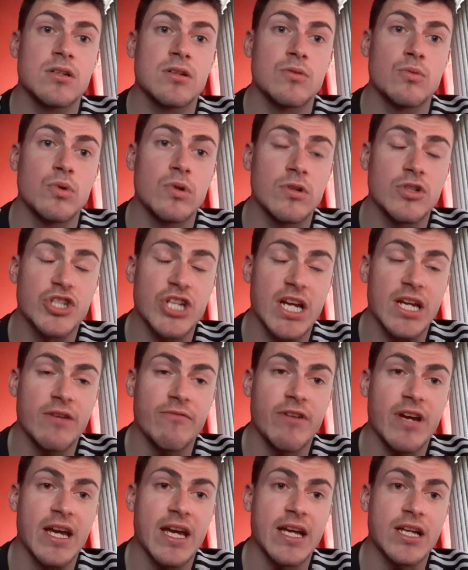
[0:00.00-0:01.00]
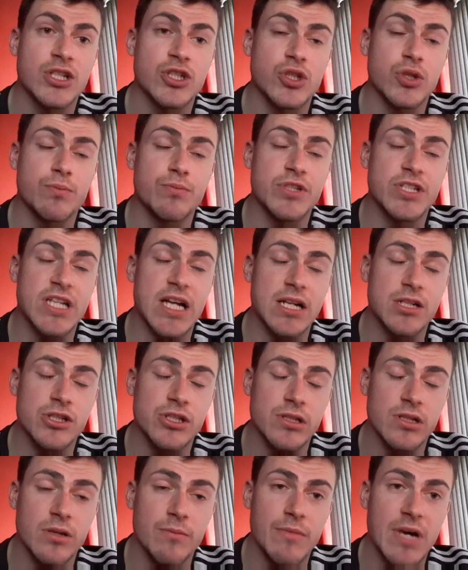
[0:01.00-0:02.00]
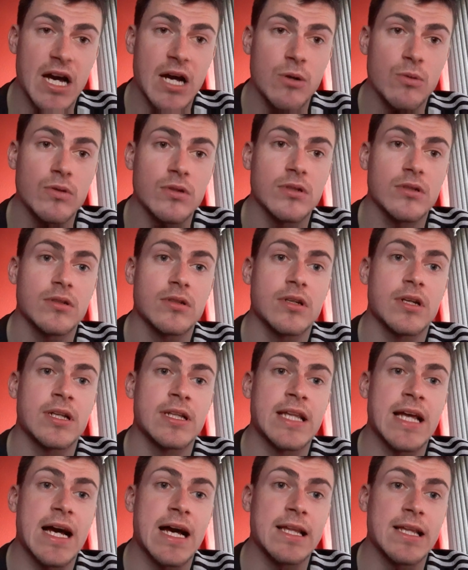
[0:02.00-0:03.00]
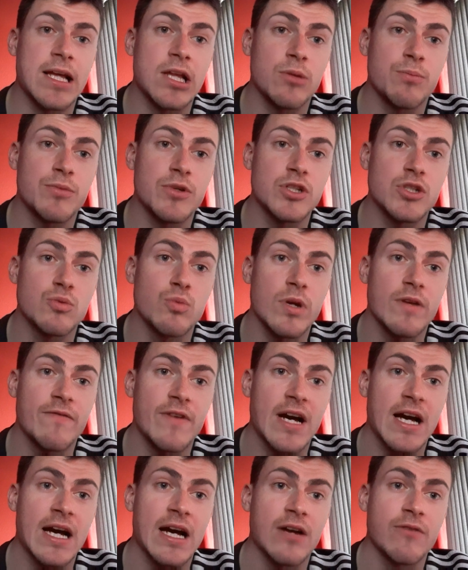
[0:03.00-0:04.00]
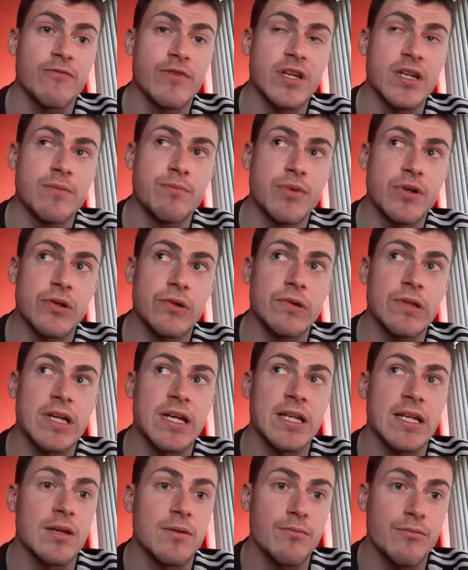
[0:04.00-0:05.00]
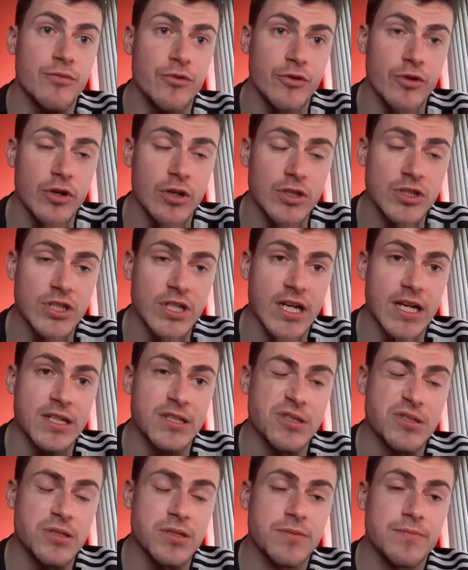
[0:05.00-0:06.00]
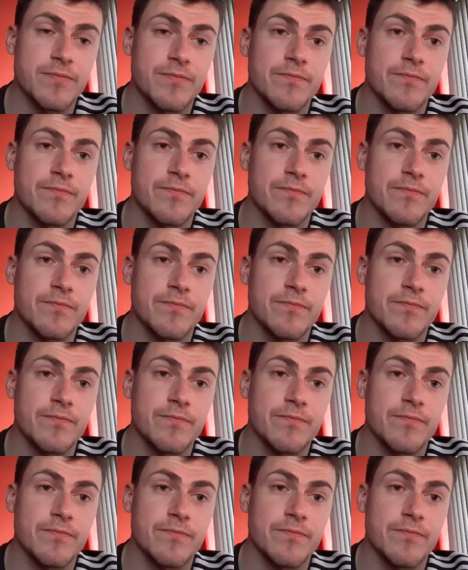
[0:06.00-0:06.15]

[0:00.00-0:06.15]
we'll generate a substantial amount and that'll help us with our rebuilding process.